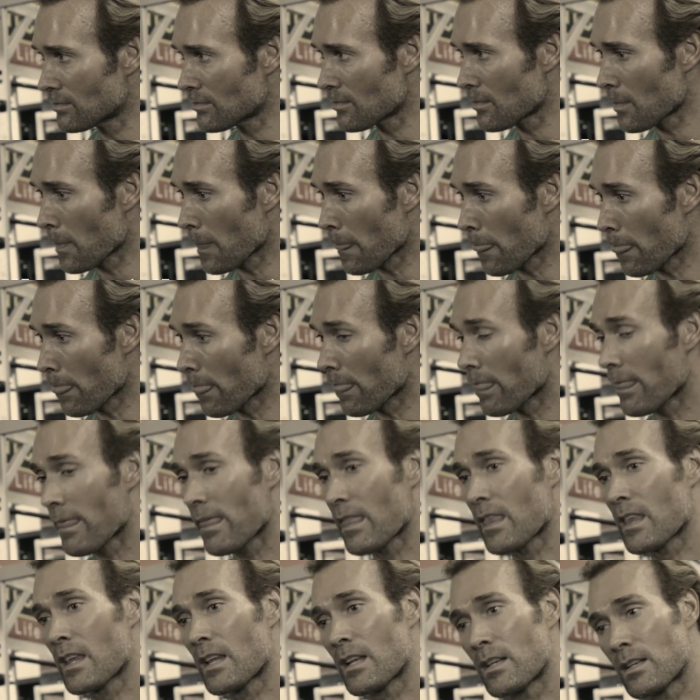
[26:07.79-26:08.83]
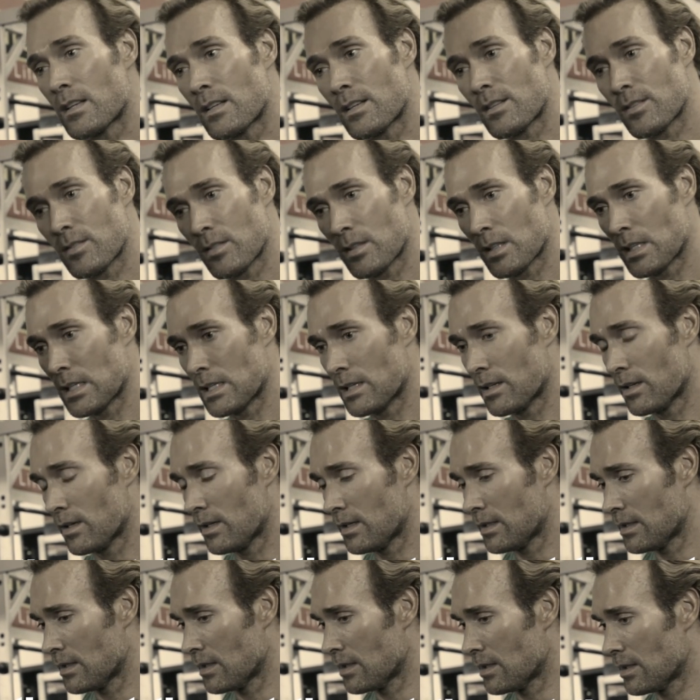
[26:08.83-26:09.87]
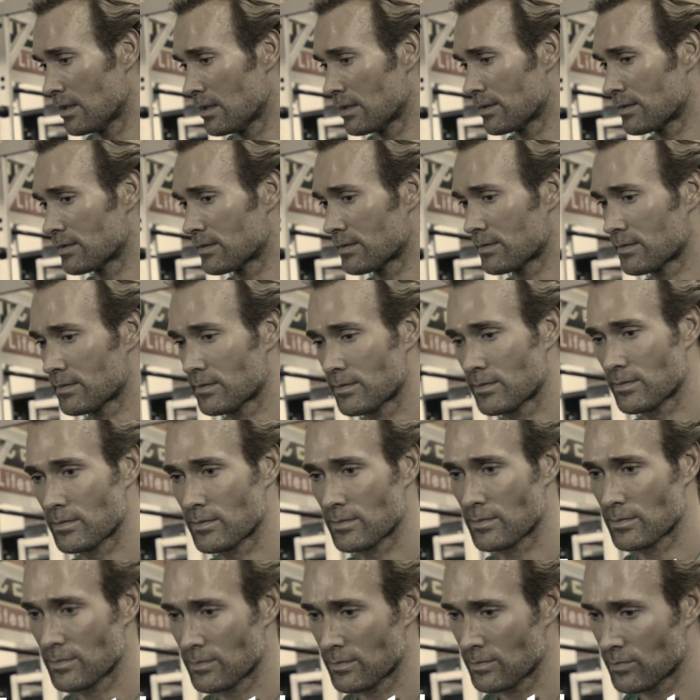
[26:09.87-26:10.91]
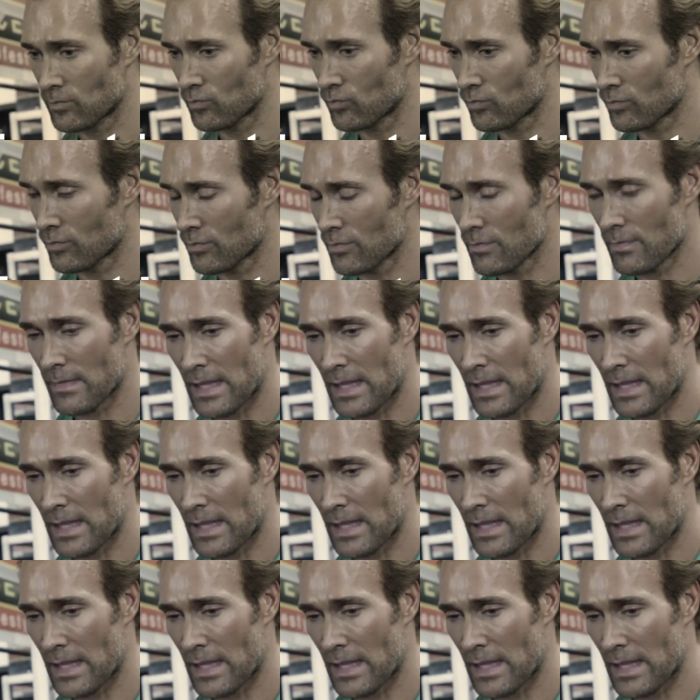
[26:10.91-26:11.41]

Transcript: 10 being like, you know, pro level, and 0 being nah.